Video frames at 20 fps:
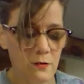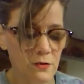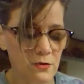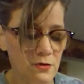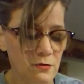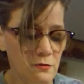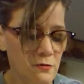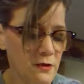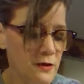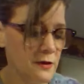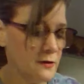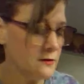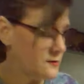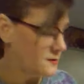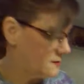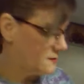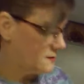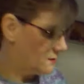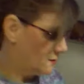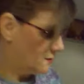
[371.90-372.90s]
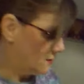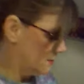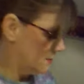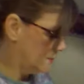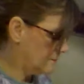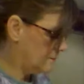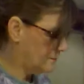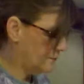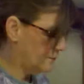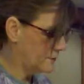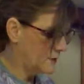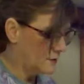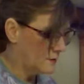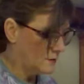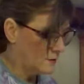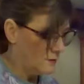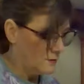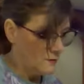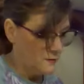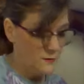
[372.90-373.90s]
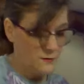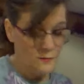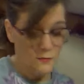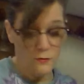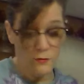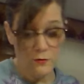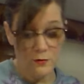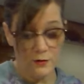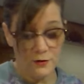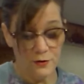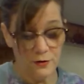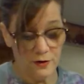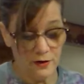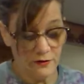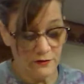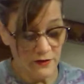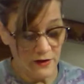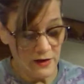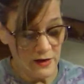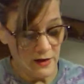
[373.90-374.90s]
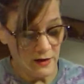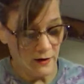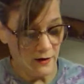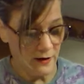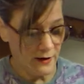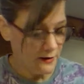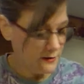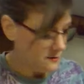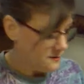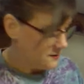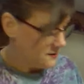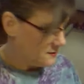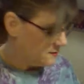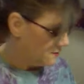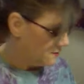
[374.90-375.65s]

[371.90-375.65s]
do this or cook of any kind.